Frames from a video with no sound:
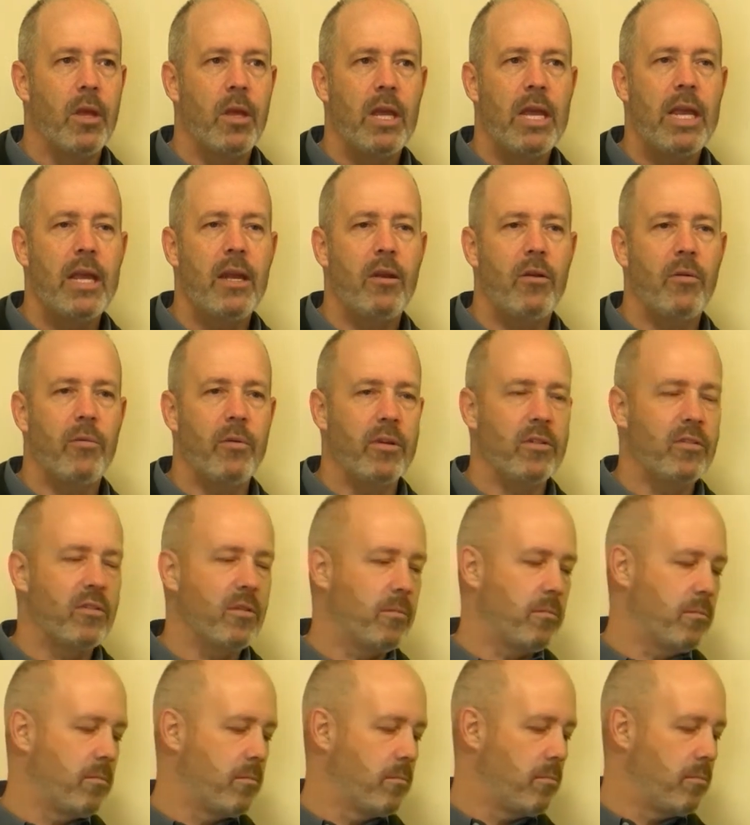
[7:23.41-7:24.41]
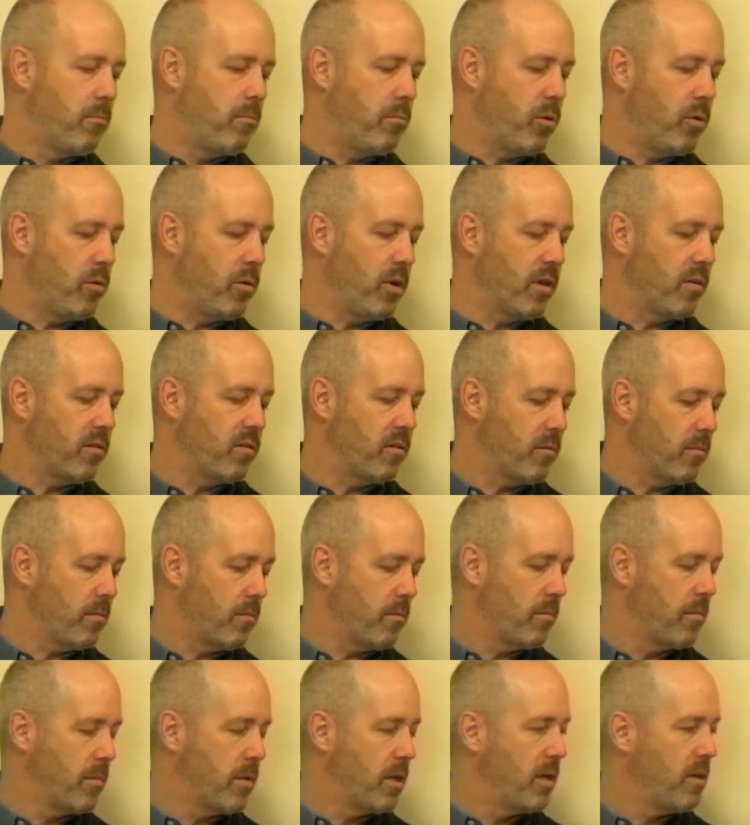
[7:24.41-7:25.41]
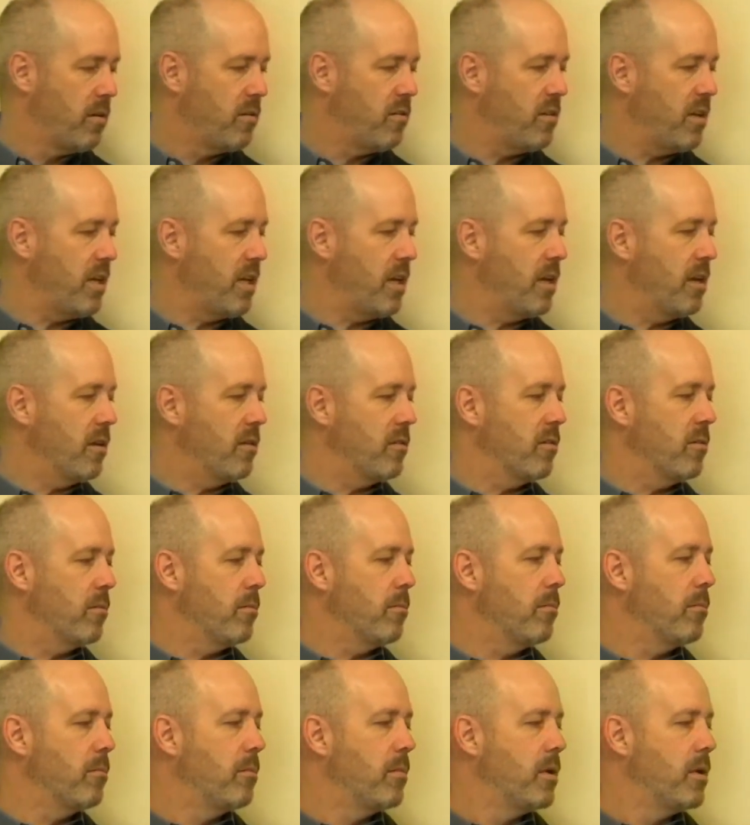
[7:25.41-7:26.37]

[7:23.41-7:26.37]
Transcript: Hinduism, Buddhism, Sikhism,